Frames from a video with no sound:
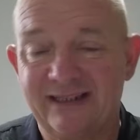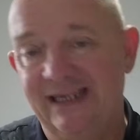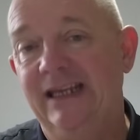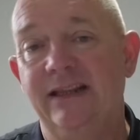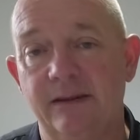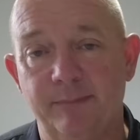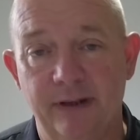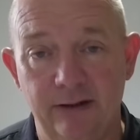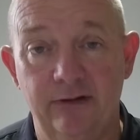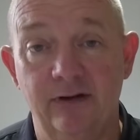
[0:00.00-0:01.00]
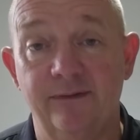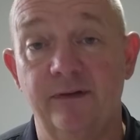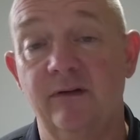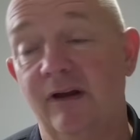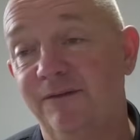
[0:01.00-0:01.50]
teething period of
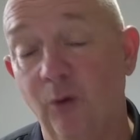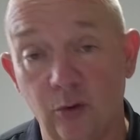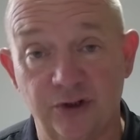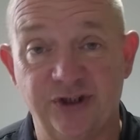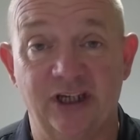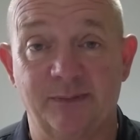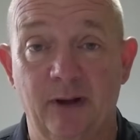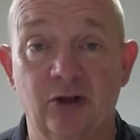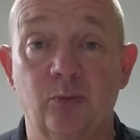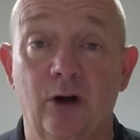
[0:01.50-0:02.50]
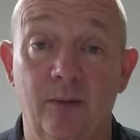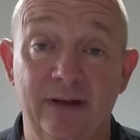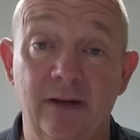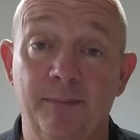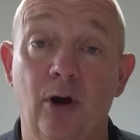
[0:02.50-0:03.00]
like 4 to 6 months where I'm
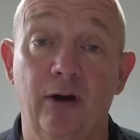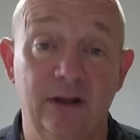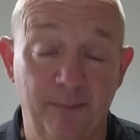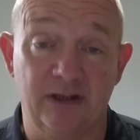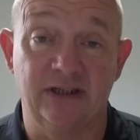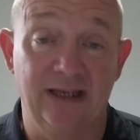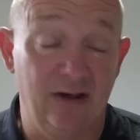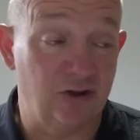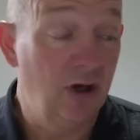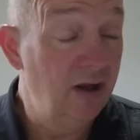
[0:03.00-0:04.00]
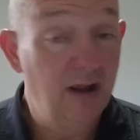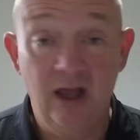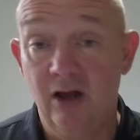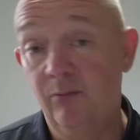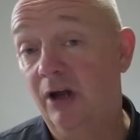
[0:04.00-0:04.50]
in the bar, in the buzzing lounge.
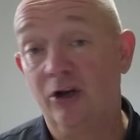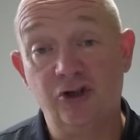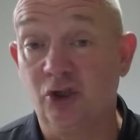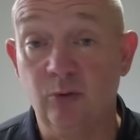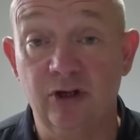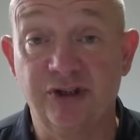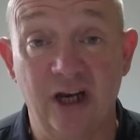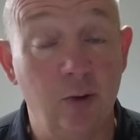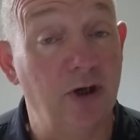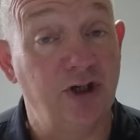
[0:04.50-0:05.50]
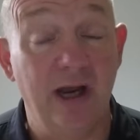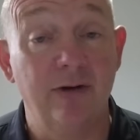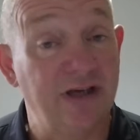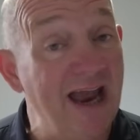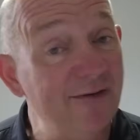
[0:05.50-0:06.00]
And I just want to say a quick
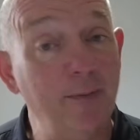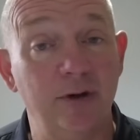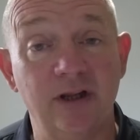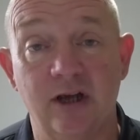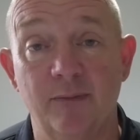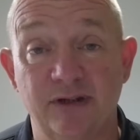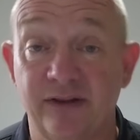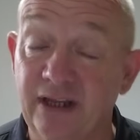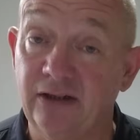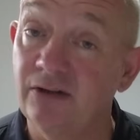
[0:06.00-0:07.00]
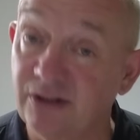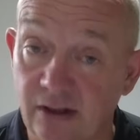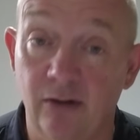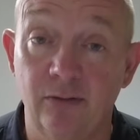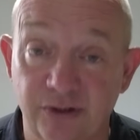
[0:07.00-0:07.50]
shout out to everybody that comes in. Thank you
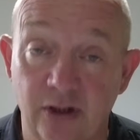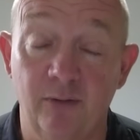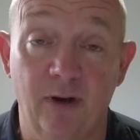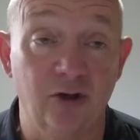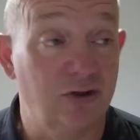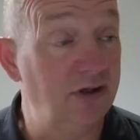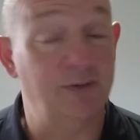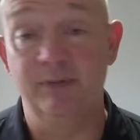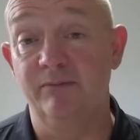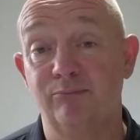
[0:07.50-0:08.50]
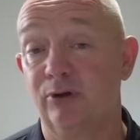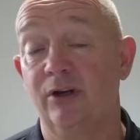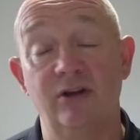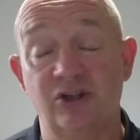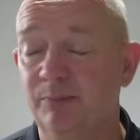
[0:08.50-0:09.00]
so, so much. It's been
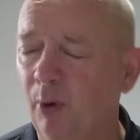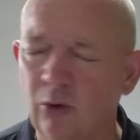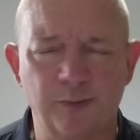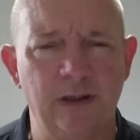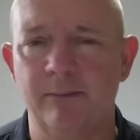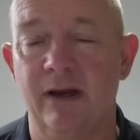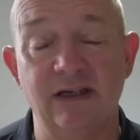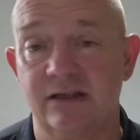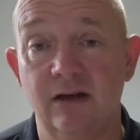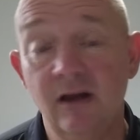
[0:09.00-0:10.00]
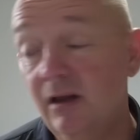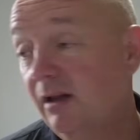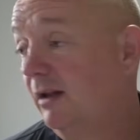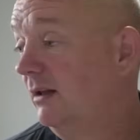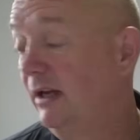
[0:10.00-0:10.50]
brilliant. The support's been amazing.
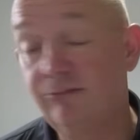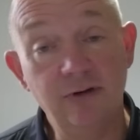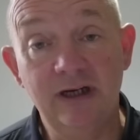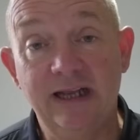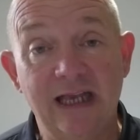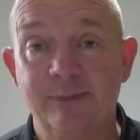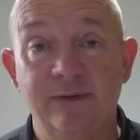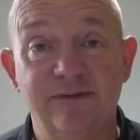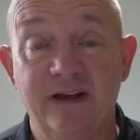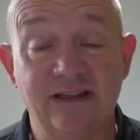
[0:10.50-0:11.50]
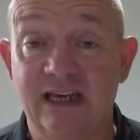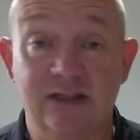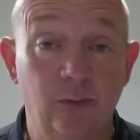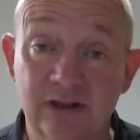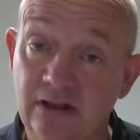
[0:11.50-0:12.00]
It really has been
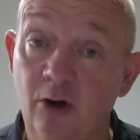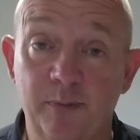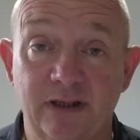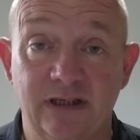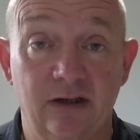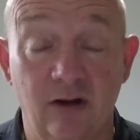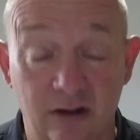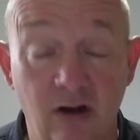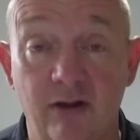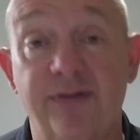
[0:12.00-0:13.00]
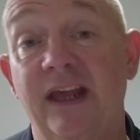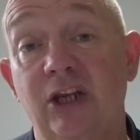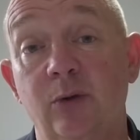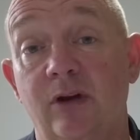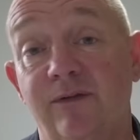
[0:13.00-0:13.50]
fantastic. We're so busy and I can't
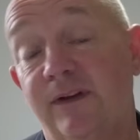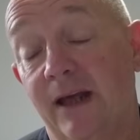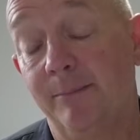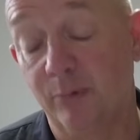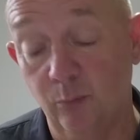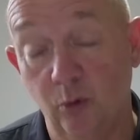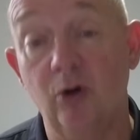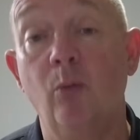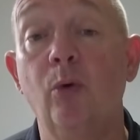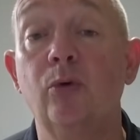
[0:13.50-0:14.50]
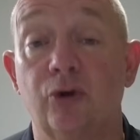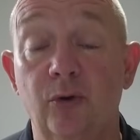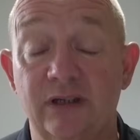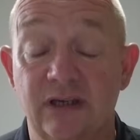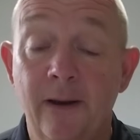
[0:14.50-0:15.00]
thank you enough for that. But what I will
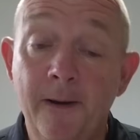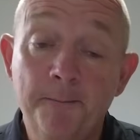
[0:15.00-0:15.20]
do is,